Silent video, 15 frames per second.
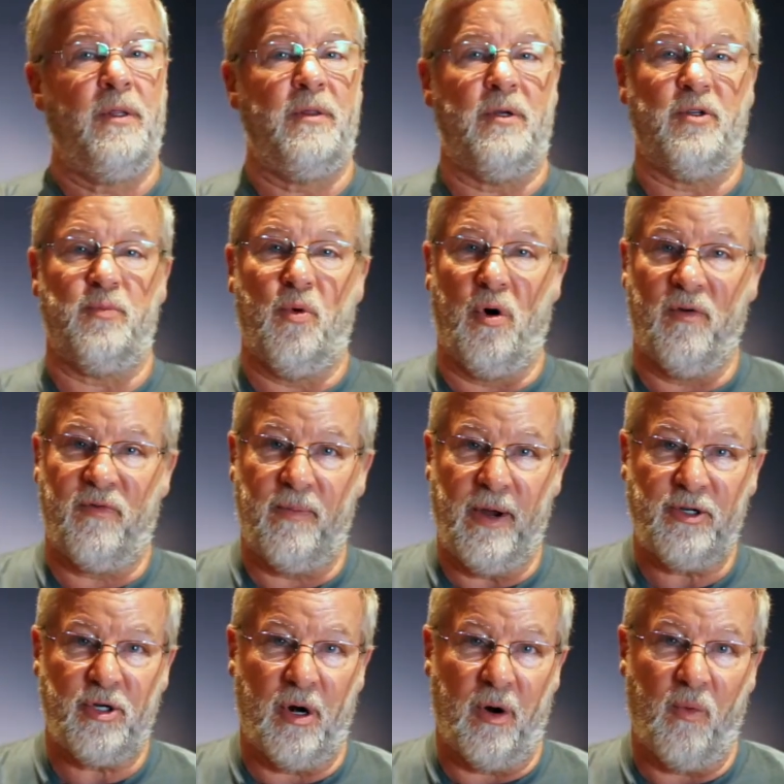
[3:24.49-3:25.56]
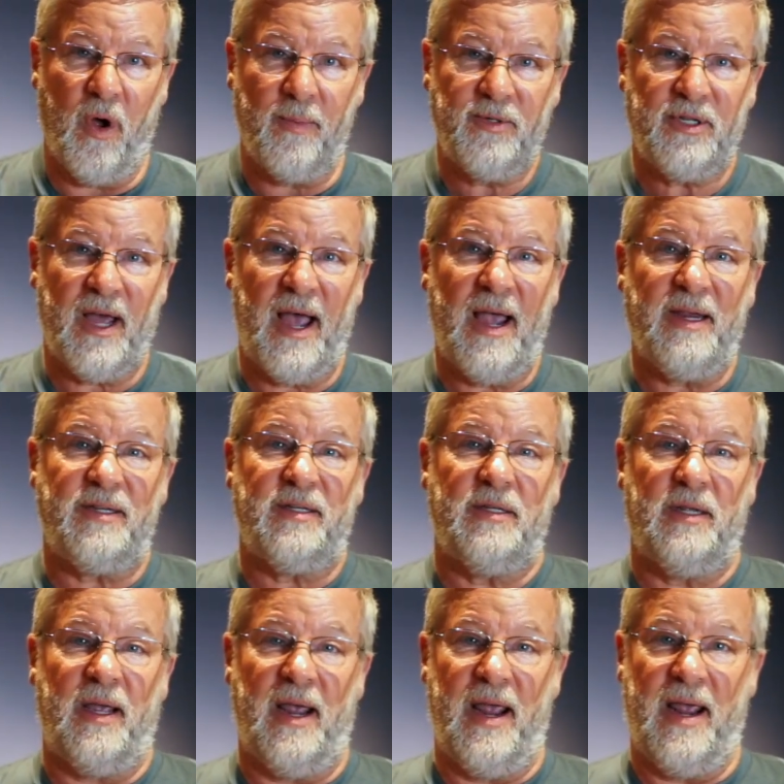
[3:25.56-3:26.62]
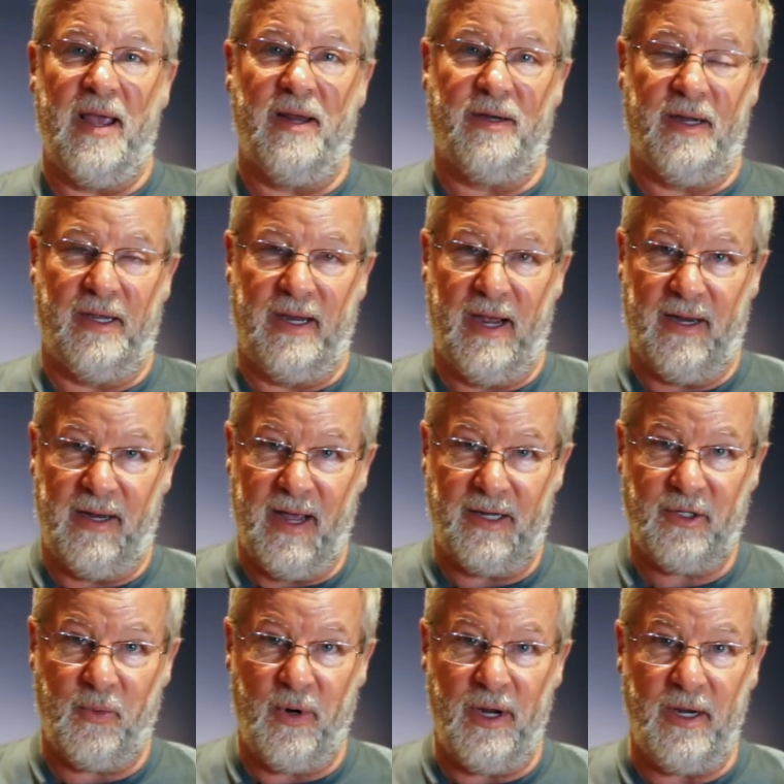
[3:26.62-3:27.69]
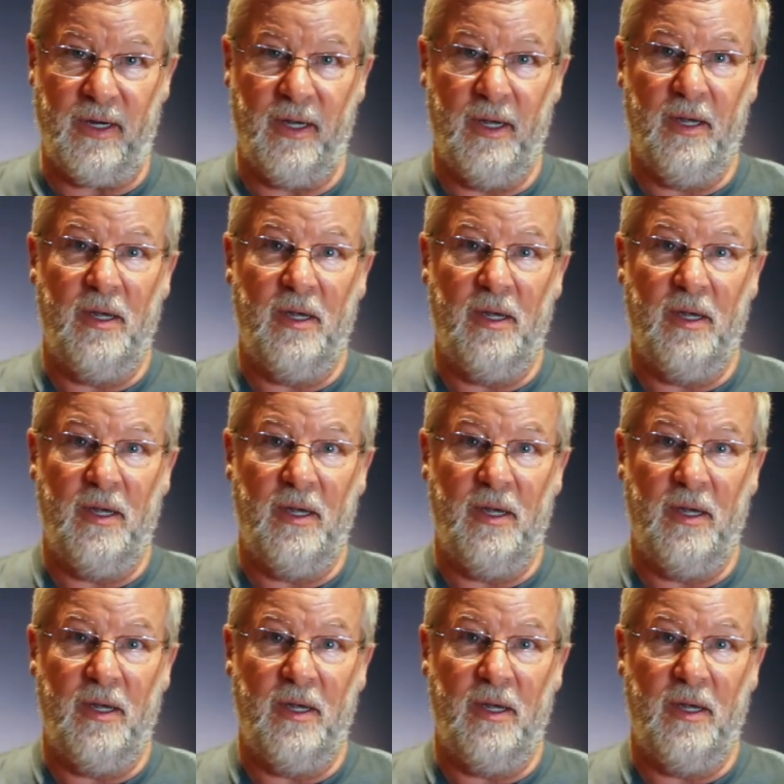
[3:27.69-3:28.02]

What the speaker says: There's more information on our website, and again, next week,